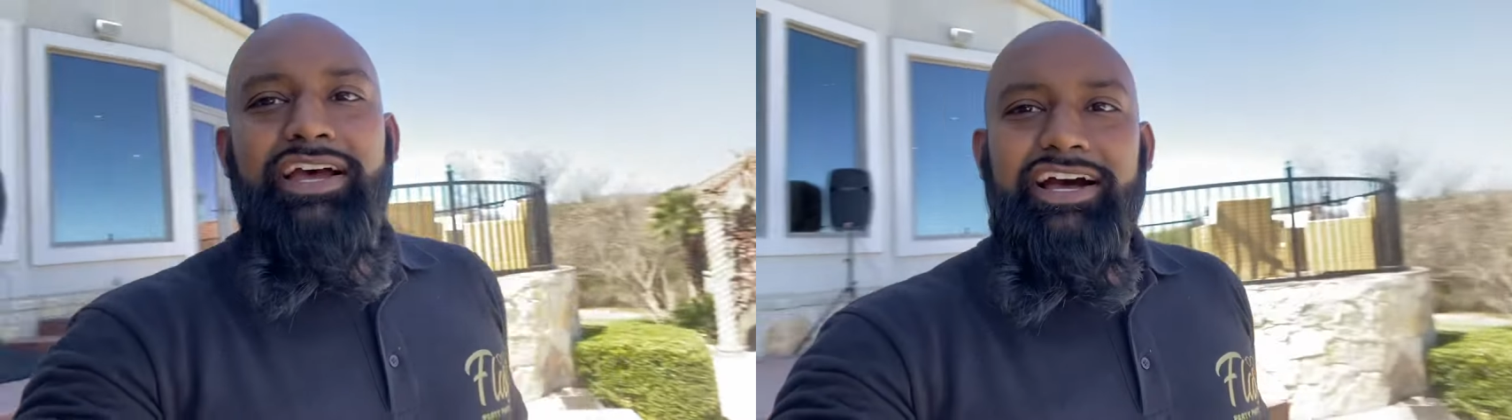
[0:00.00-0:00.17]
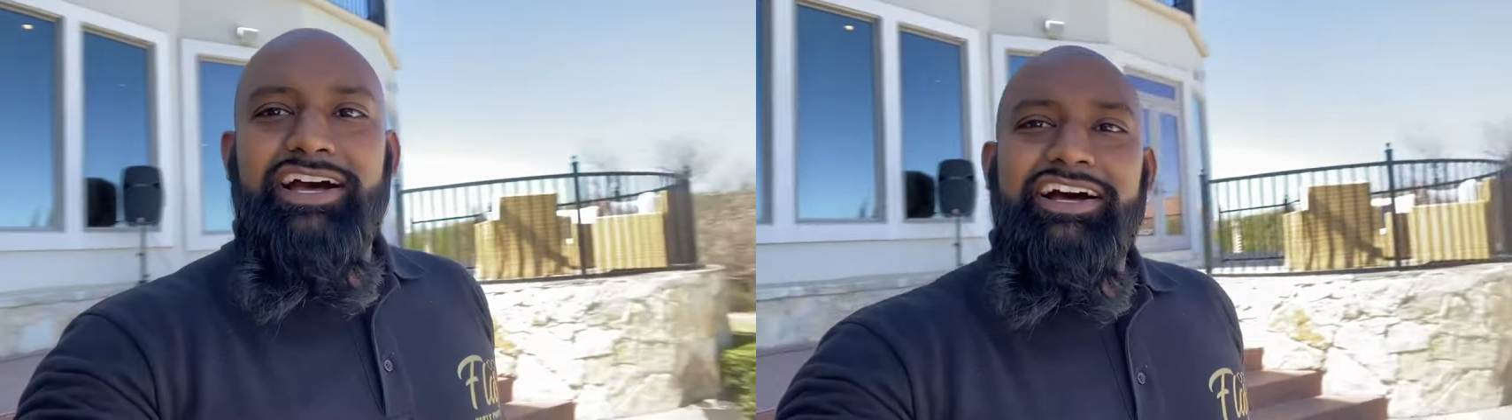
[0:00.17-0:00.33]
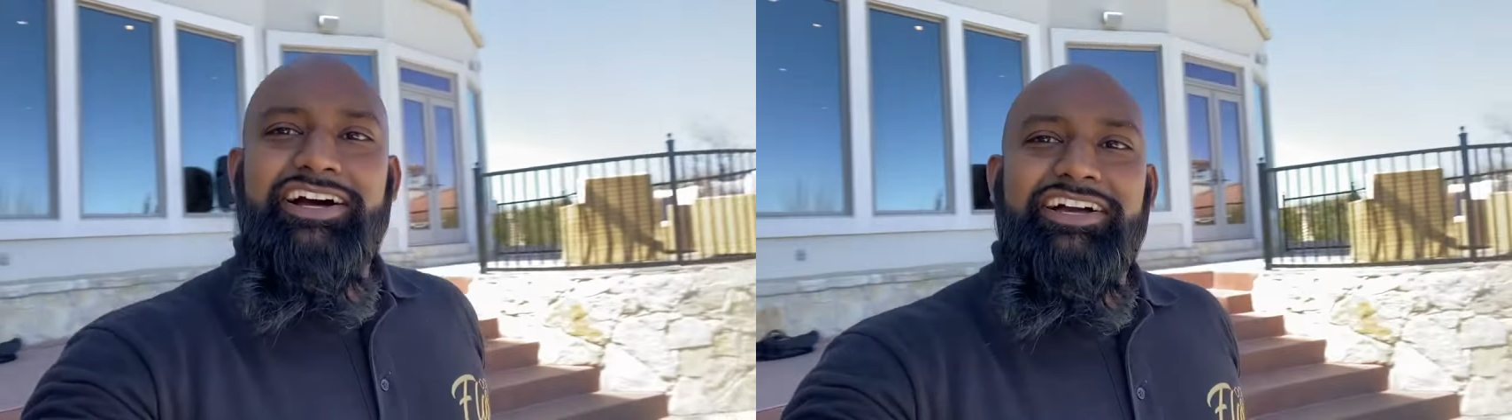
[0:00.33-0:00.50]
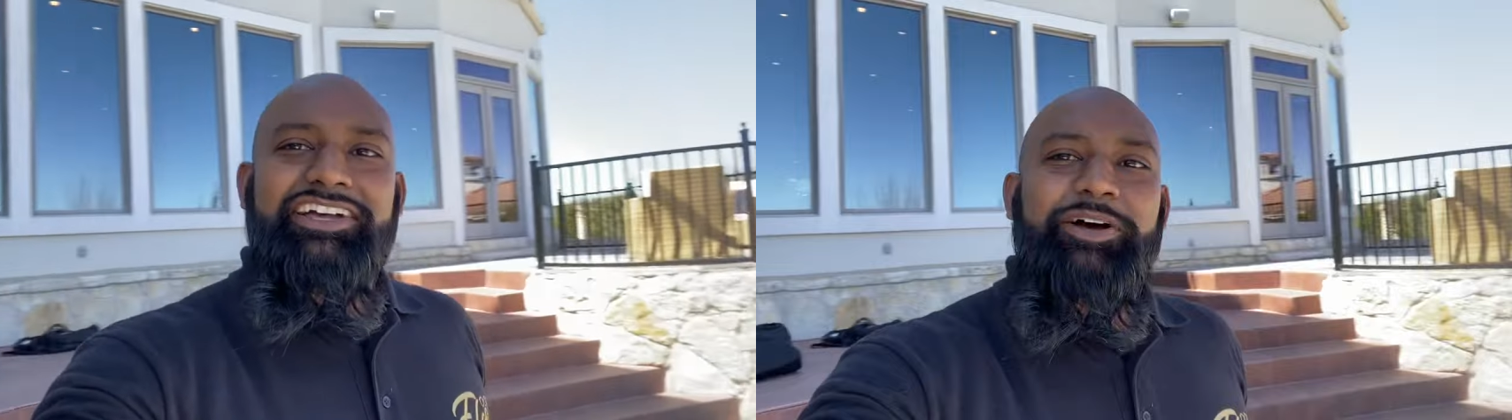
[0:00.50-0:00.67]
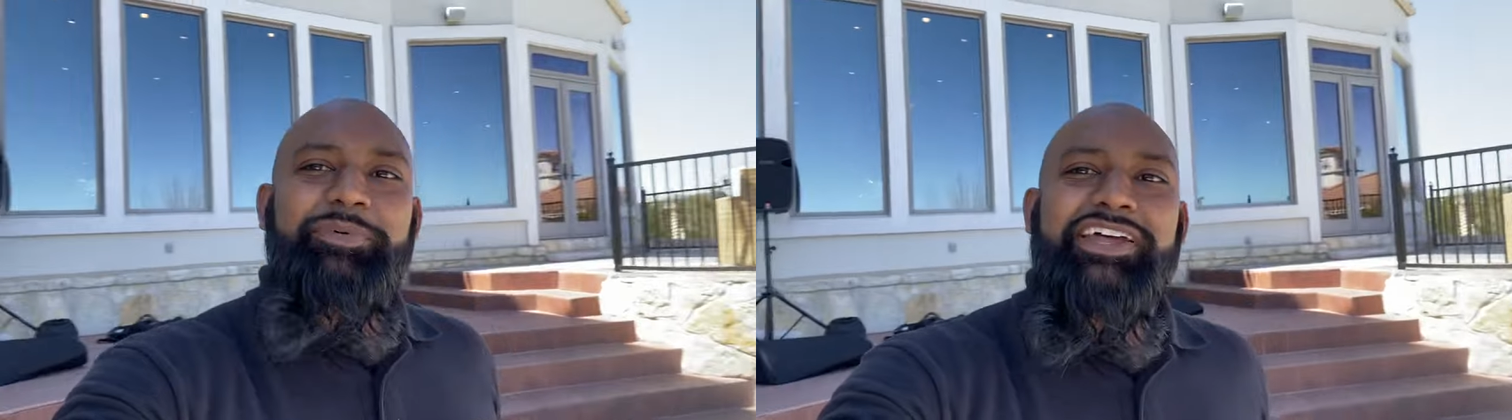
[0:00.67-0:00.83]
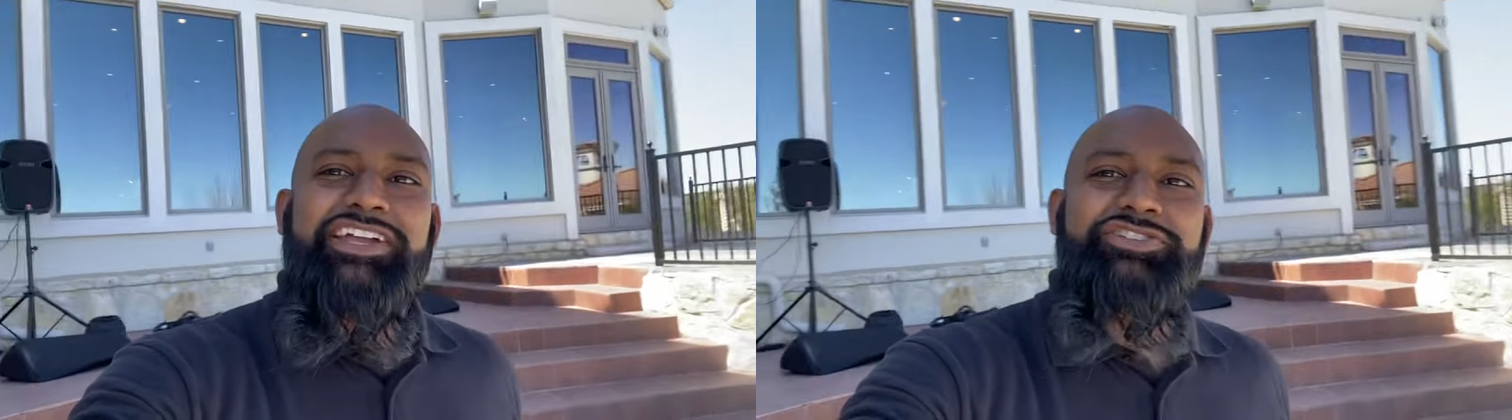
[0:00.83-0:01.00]
uh,
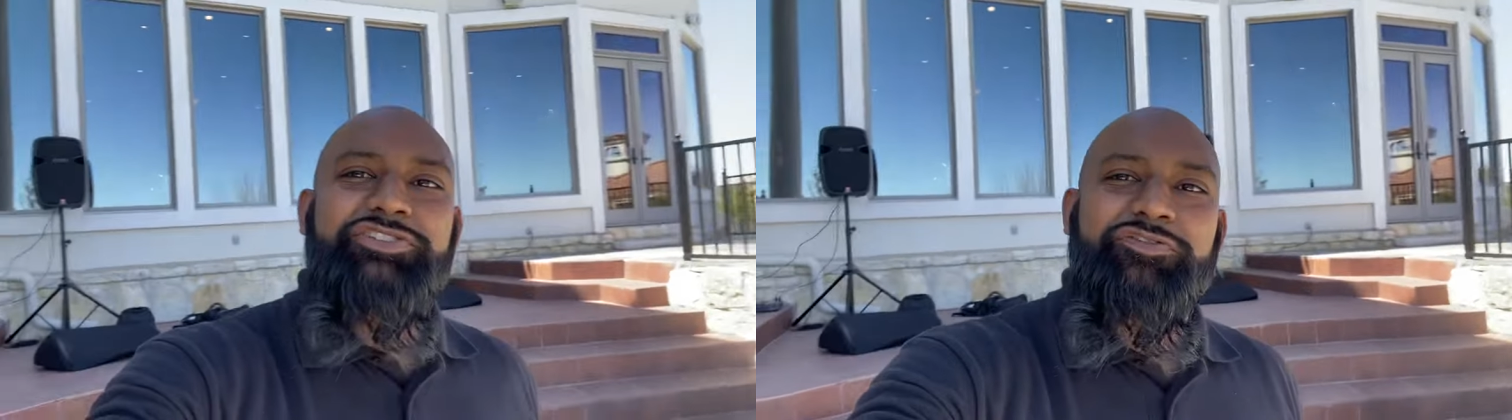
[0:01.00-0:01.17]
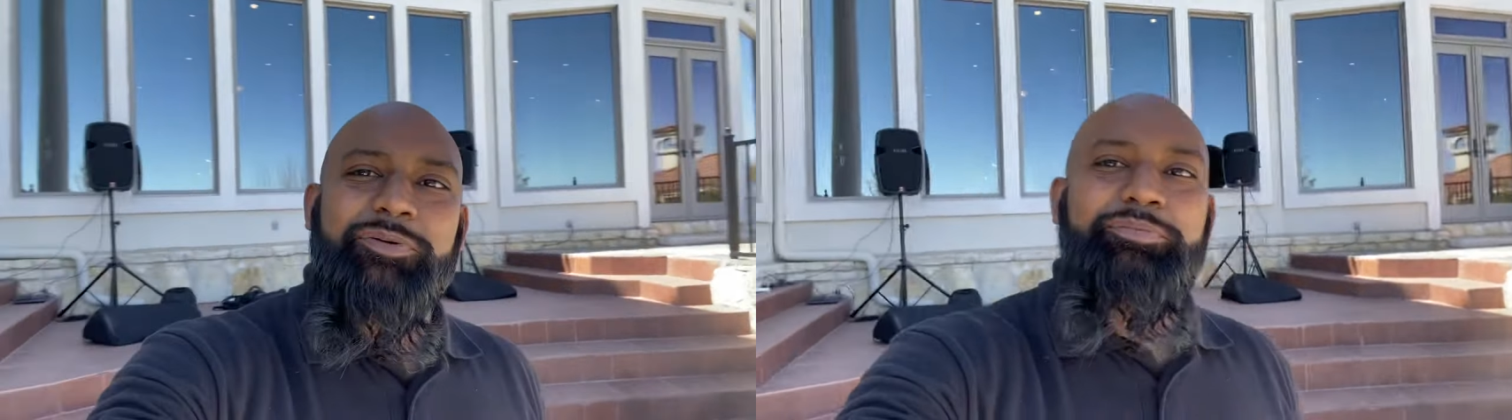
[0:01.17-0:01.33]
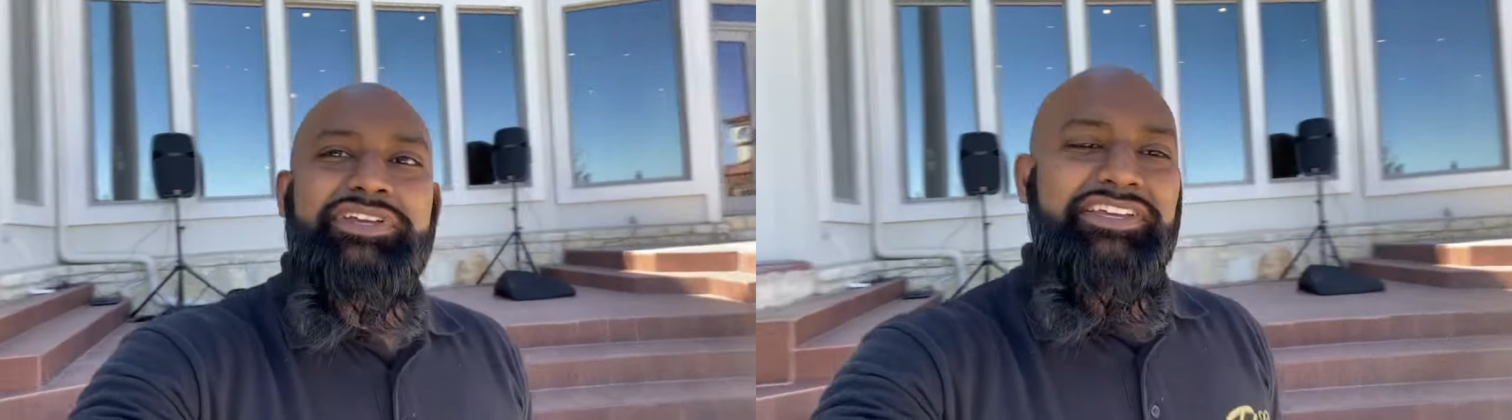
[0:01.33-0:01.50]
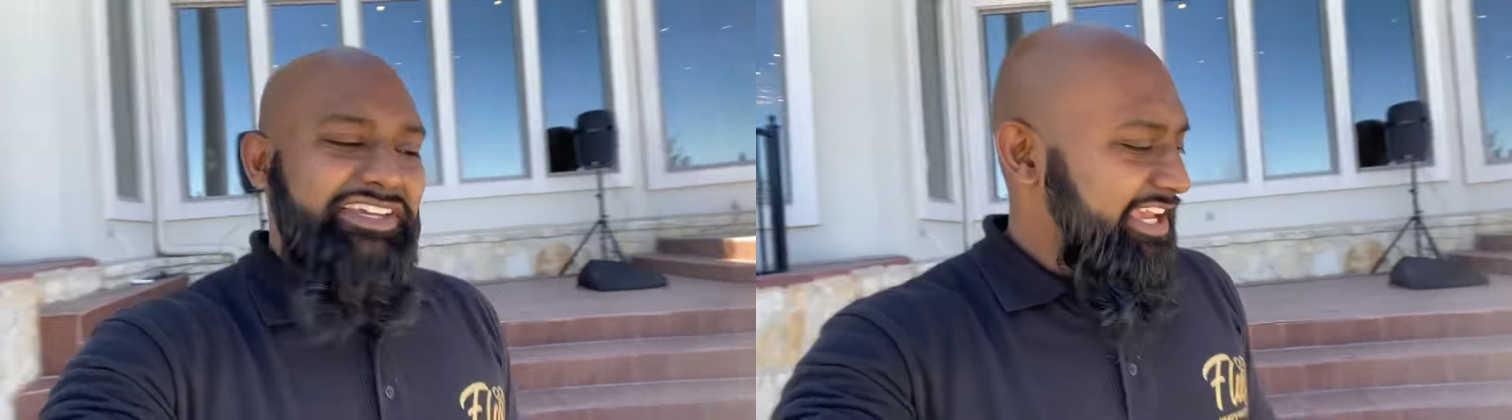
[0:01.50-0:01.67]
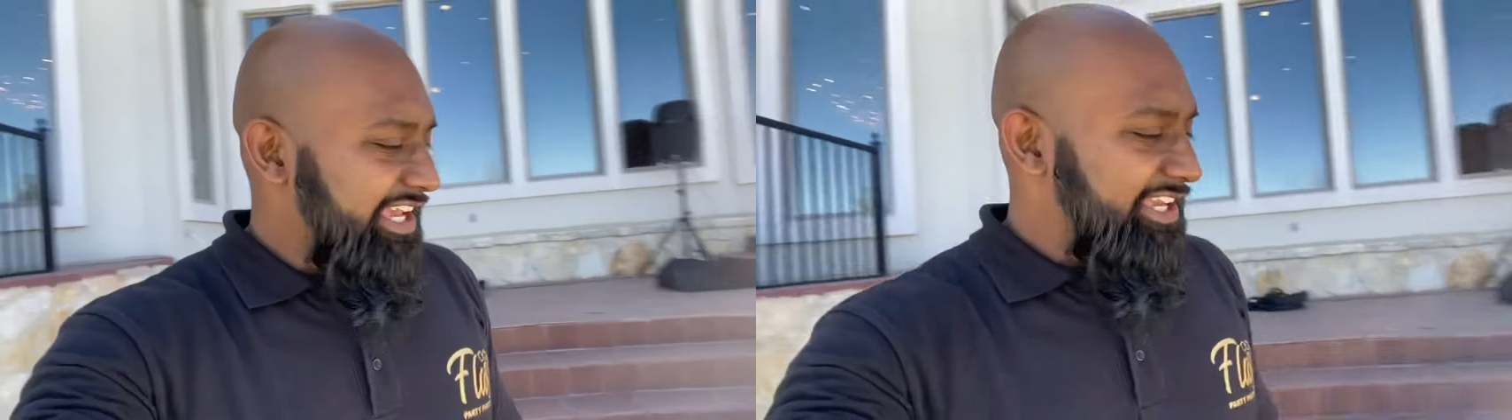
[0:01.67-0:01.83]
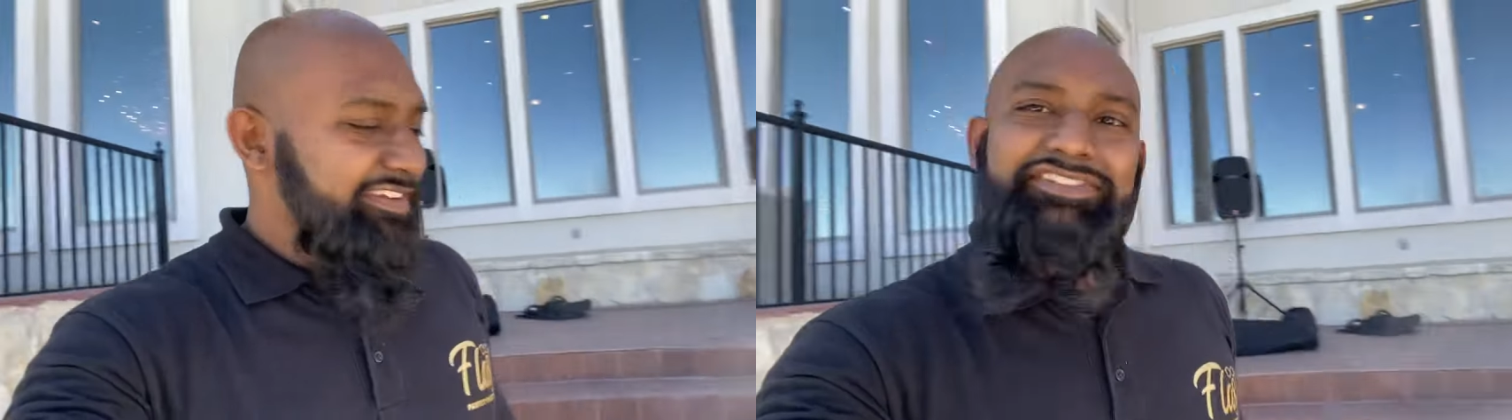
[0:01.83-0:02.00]
coming at you from BK's
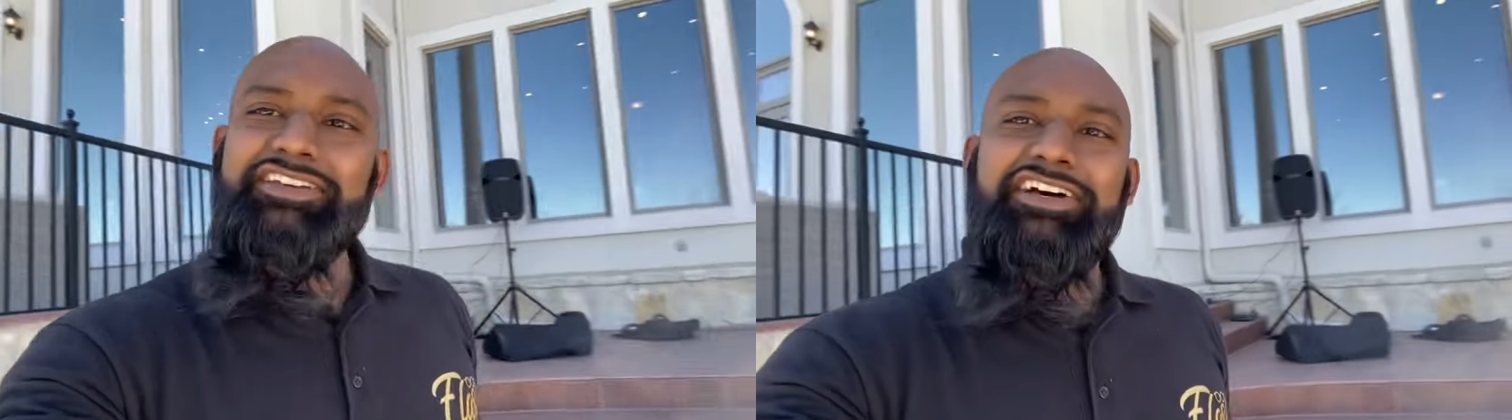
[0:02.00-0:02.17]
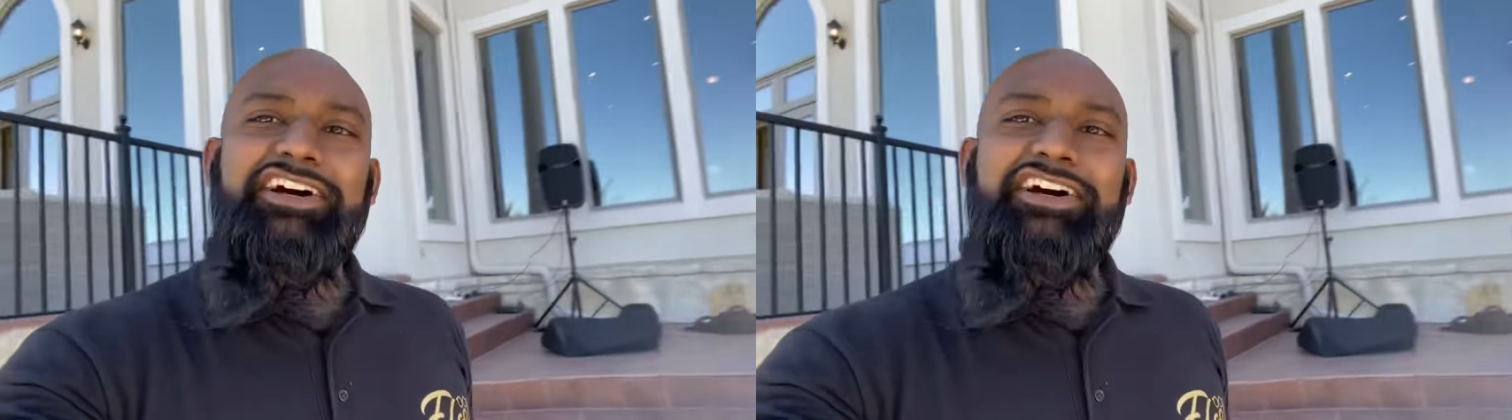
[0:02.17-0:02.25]
Caves,